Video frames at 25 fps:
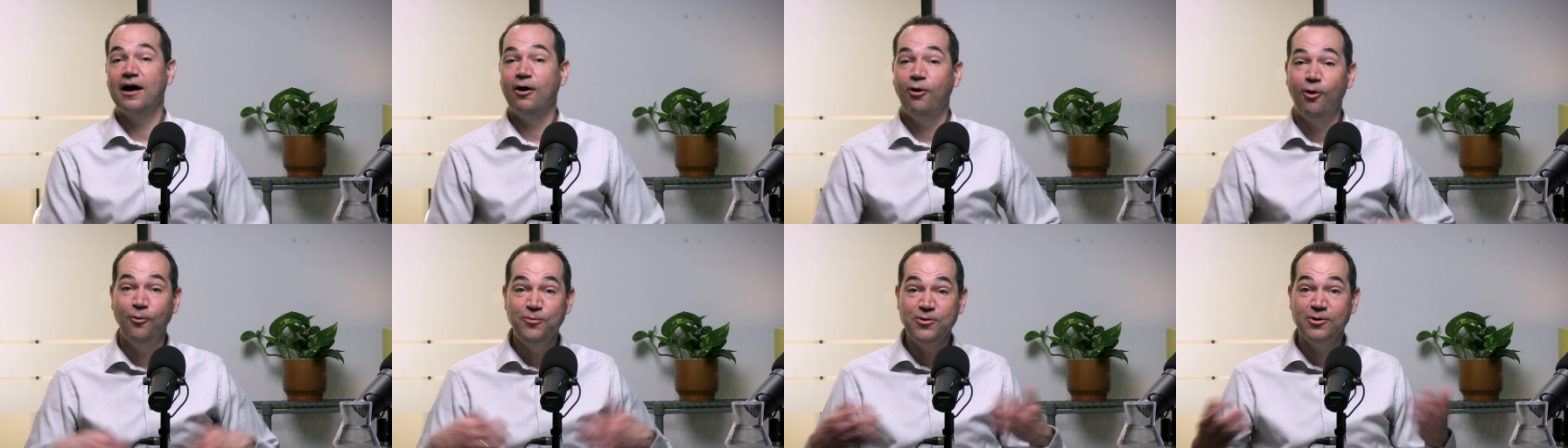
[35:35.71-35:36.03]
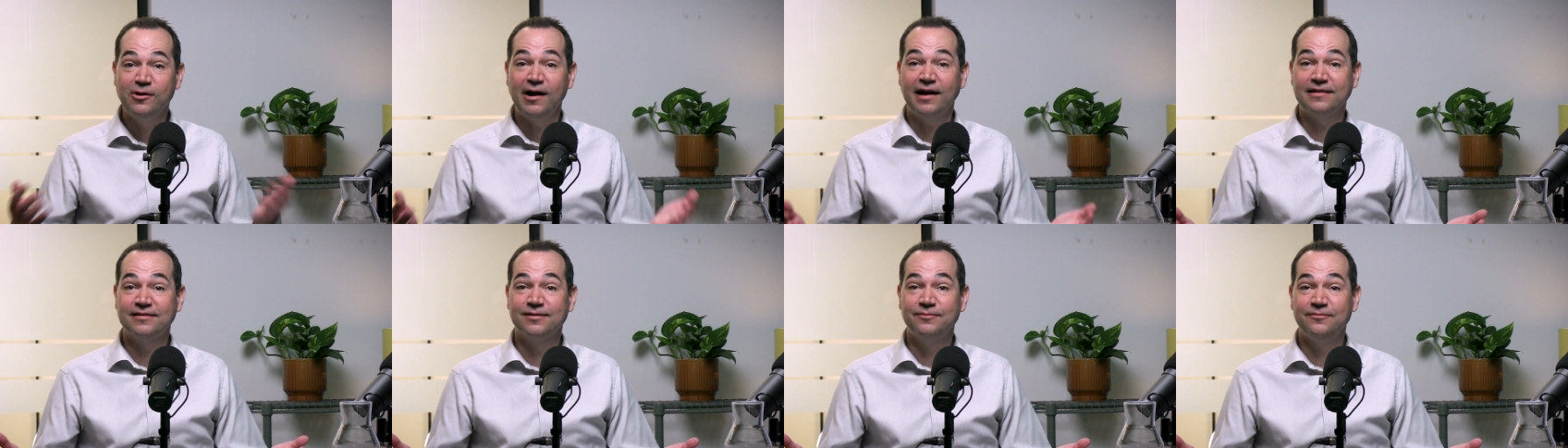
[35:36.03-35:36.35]
I hope
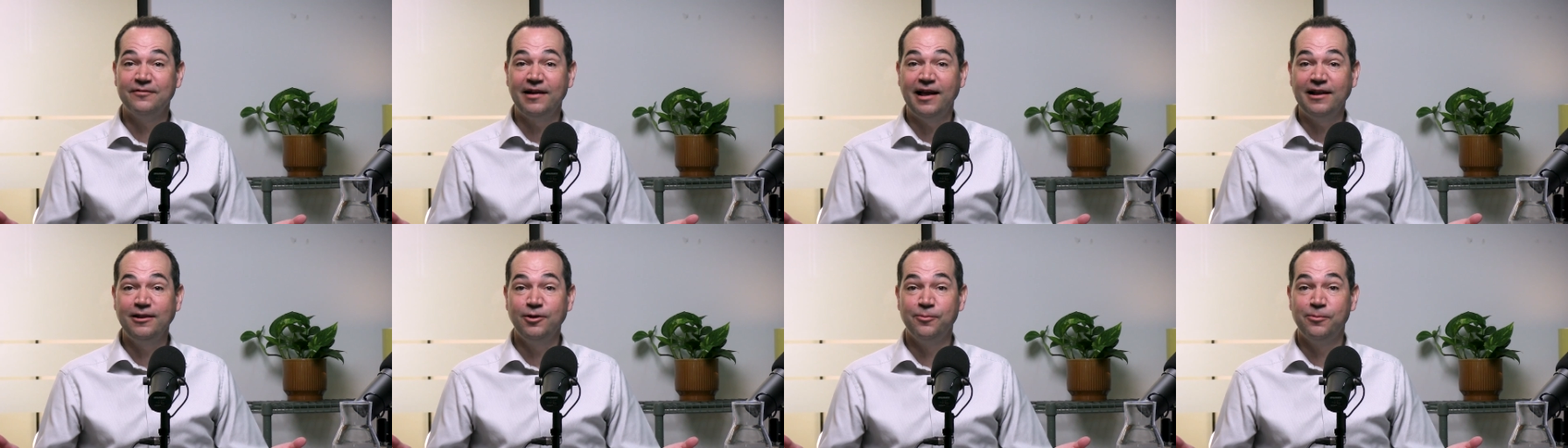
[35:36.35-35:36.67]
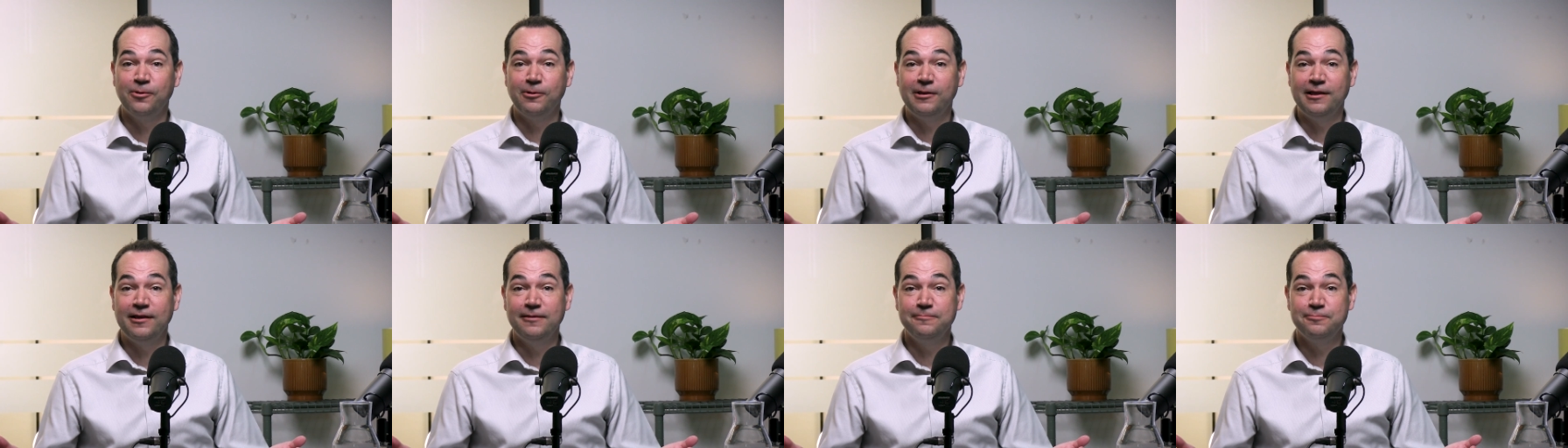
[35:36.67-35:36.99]
you got some
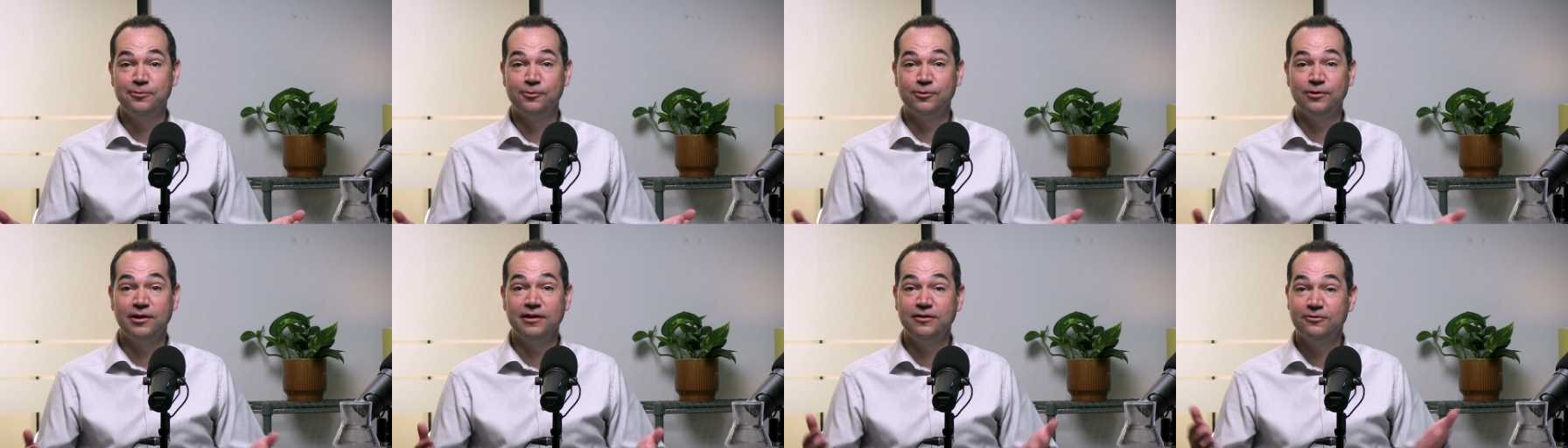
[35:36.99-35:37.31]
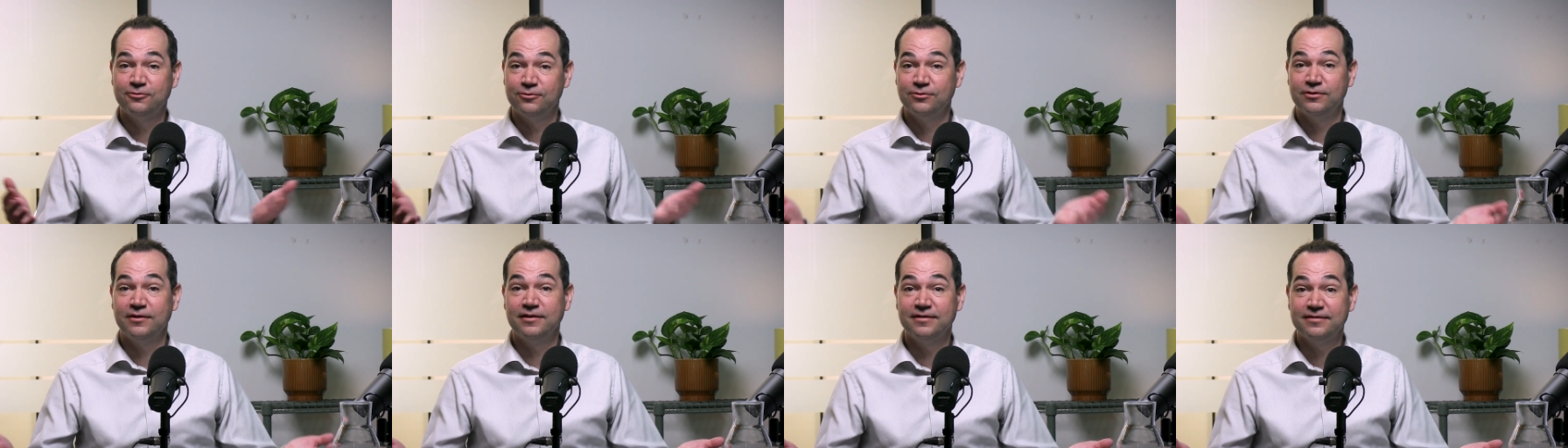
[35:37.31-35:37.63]
valuable input
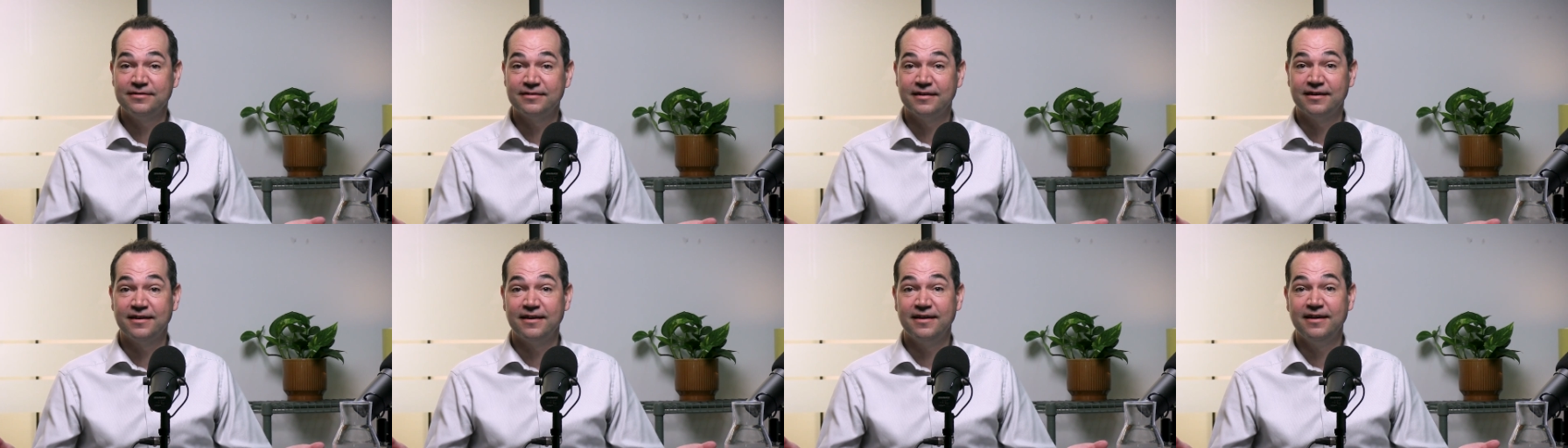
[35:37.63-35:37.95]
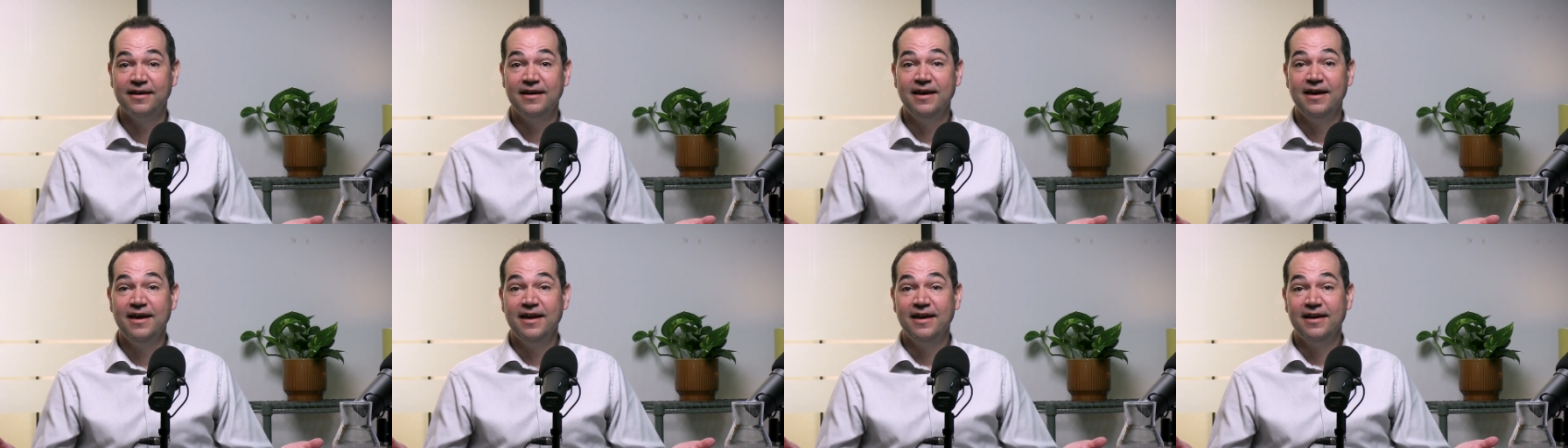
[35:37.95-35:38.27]
into this
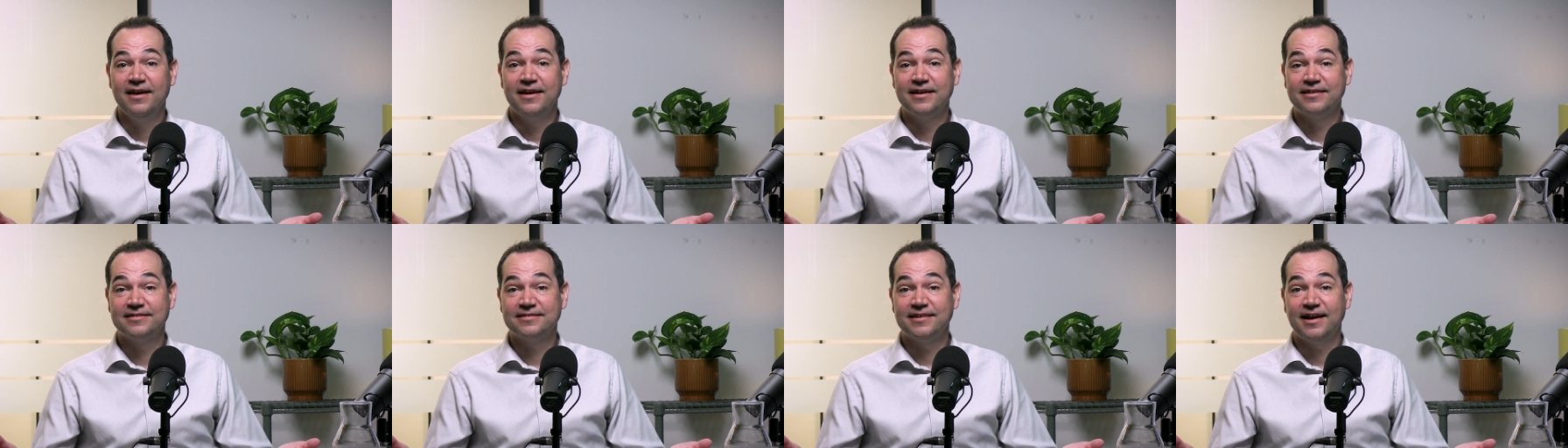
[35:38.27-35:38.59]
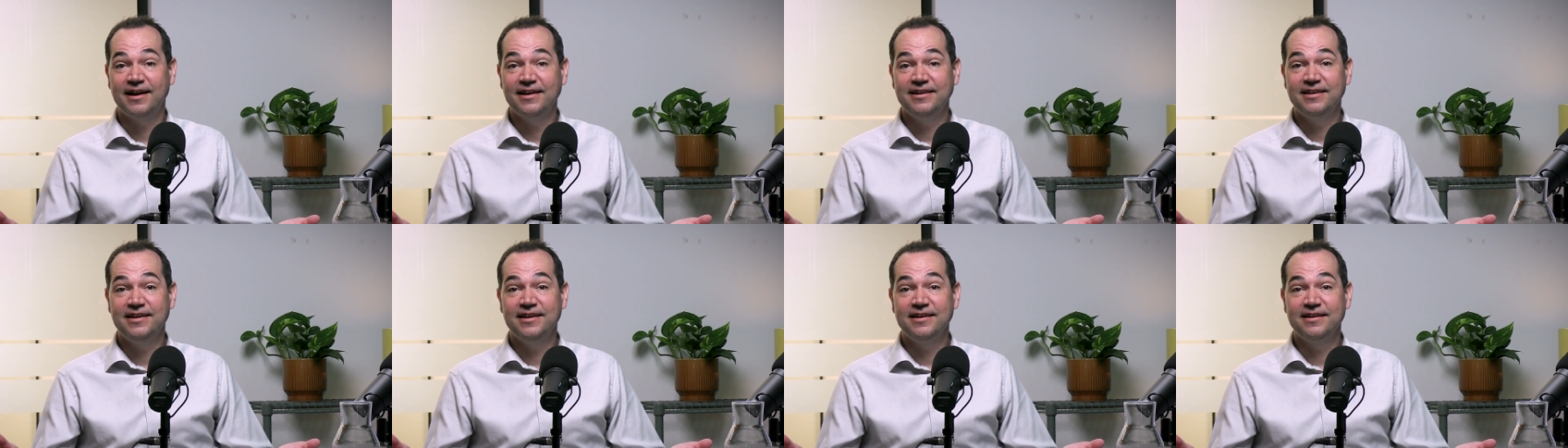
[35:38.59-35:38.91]

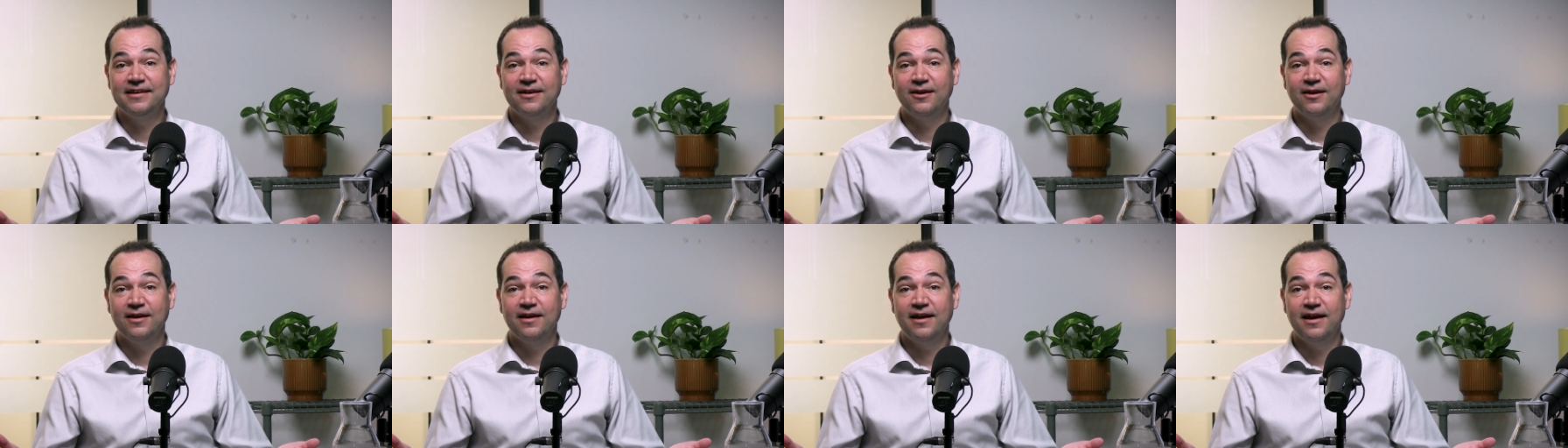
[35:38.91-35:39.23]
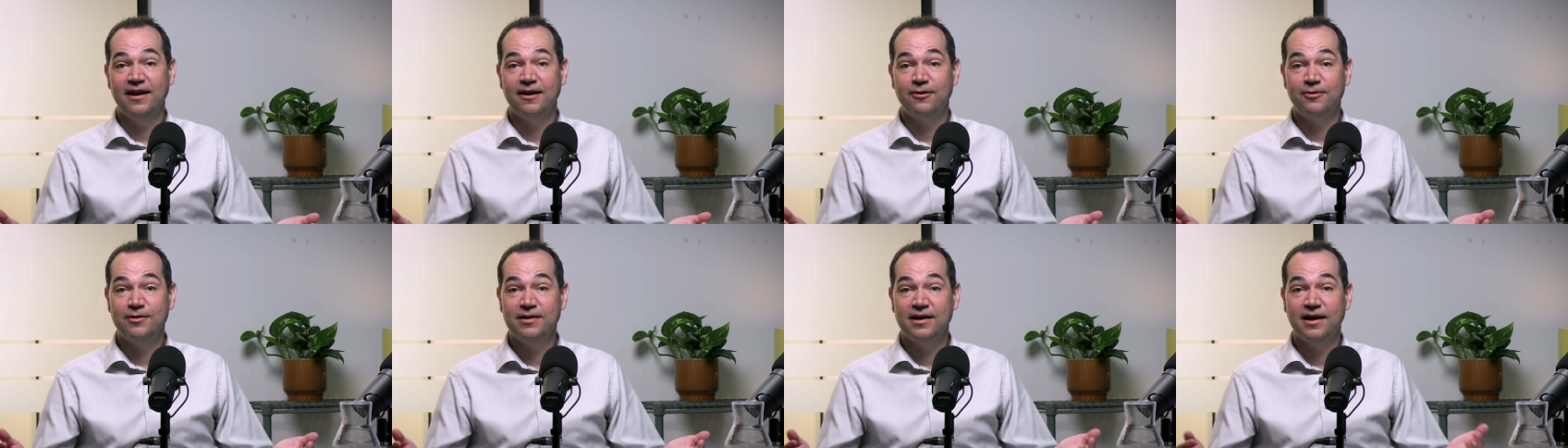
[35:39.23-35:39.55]
exciting
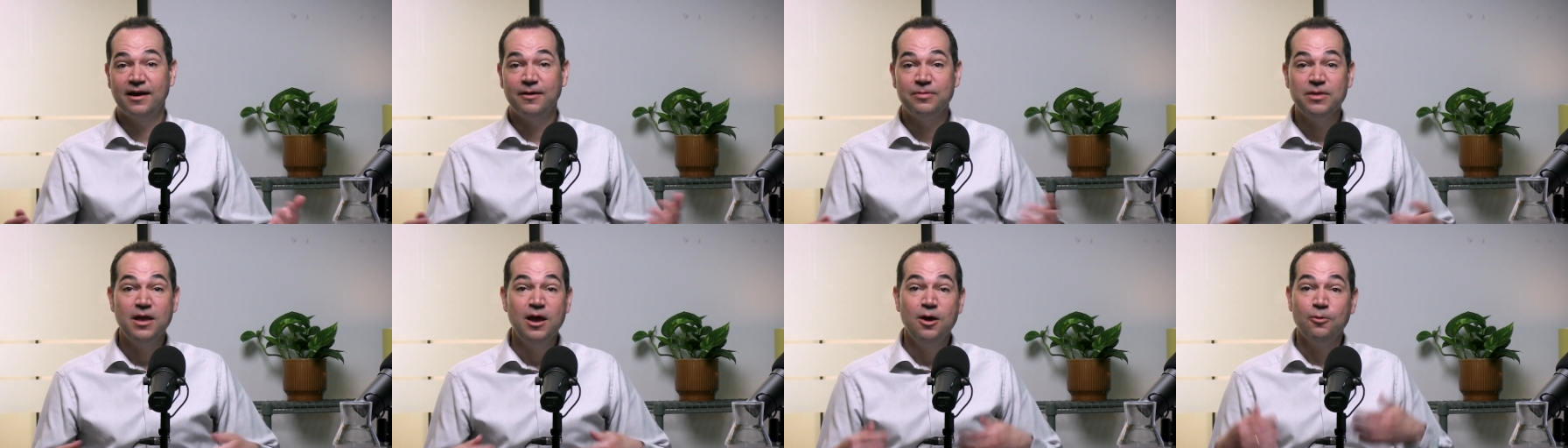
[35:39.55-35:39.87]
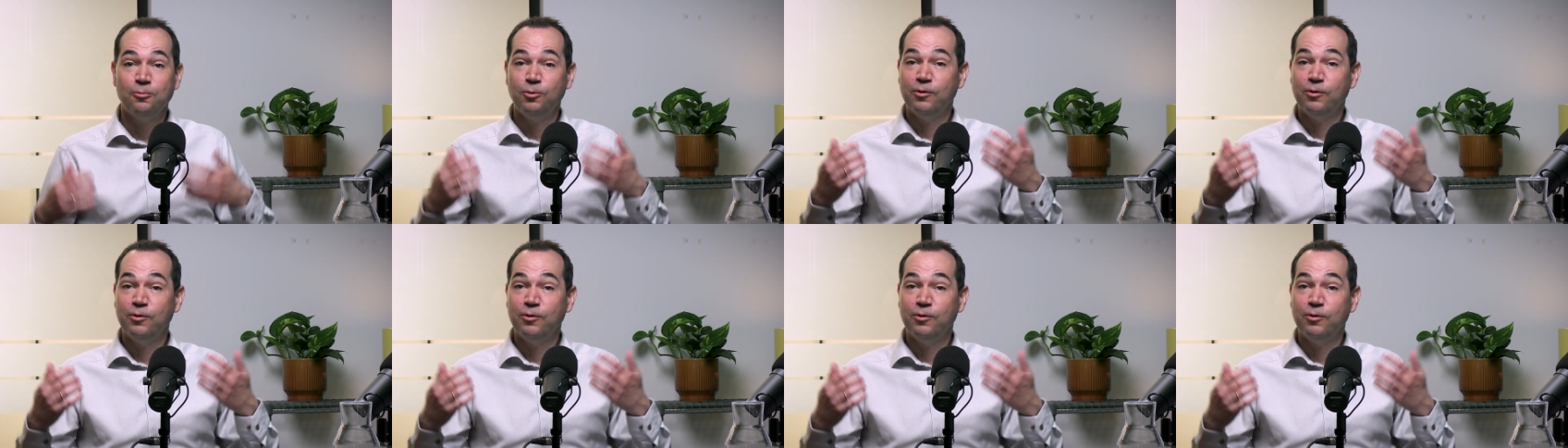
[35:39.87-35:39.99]
area.